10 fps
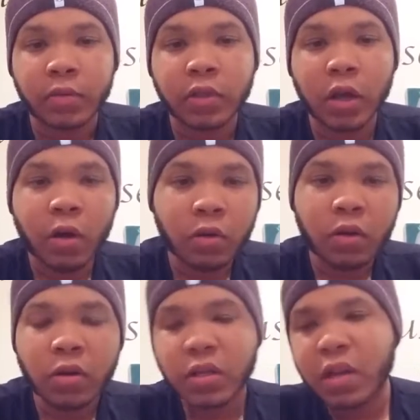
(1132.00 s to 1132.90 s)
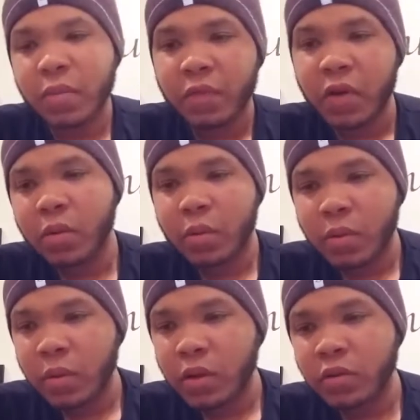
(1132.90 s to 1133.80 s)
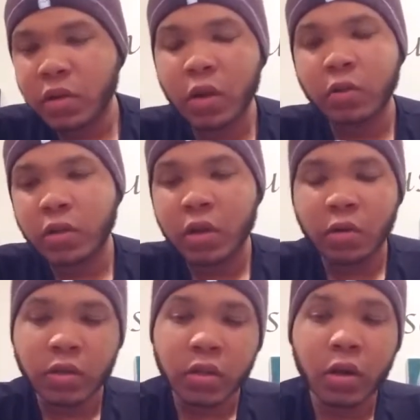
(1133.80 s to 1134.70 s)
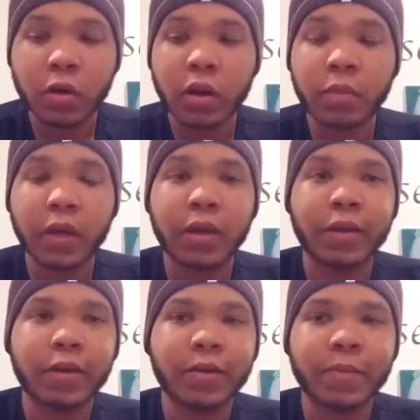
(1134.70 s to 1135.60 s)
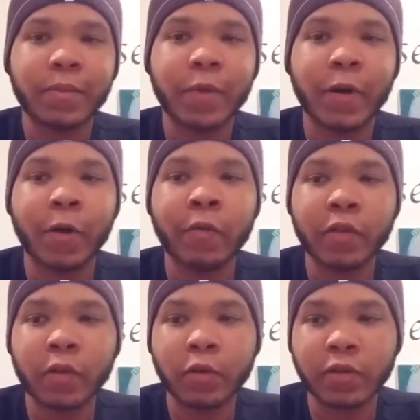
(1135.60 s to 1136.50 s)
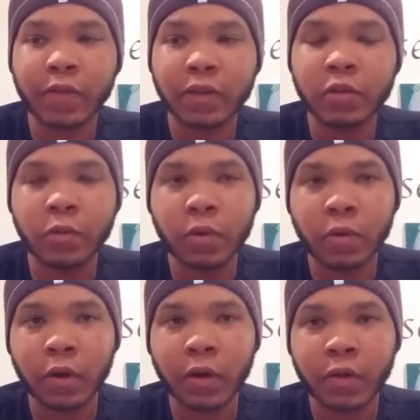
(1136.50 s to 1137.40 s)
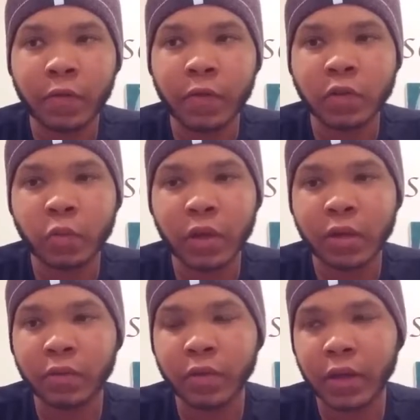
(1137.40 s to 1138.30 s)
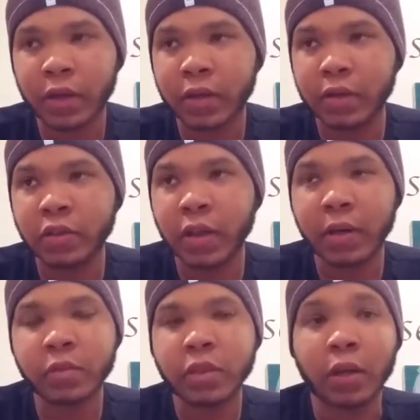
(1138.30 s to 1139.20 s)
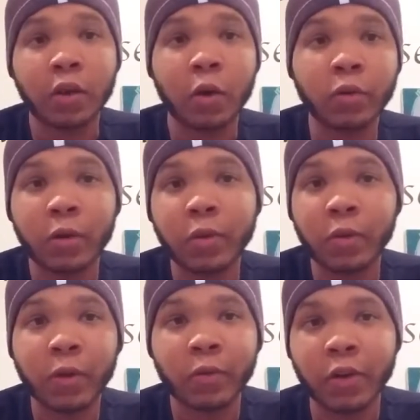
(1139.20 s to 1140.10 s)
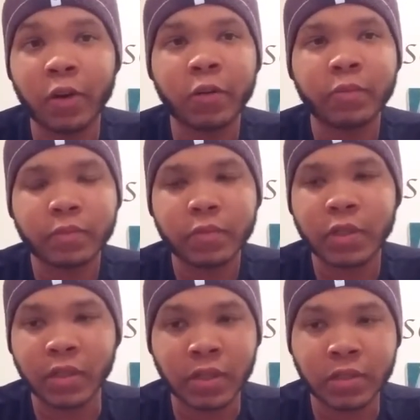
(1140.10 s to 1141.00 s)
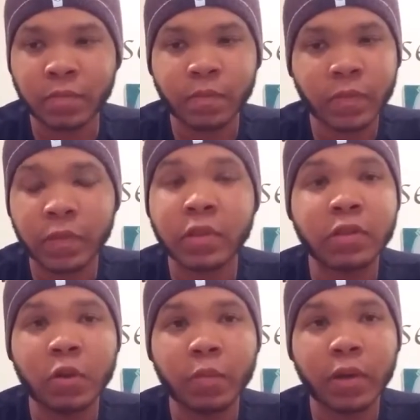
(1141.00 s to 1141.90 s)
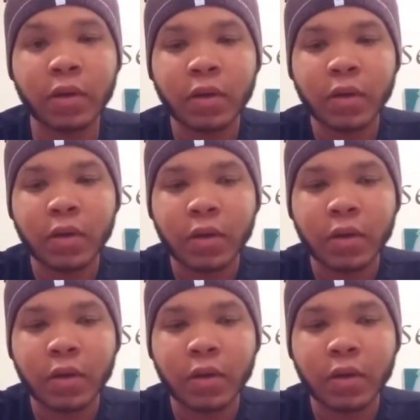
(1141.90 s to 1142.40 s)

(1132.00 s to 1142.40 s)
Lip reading: She's like, oh no, it's going to be fun. Blah, blah, blah. You should go. And I'm like, over the course of like the first week of like July, I'm just like, no. Because it's stupid.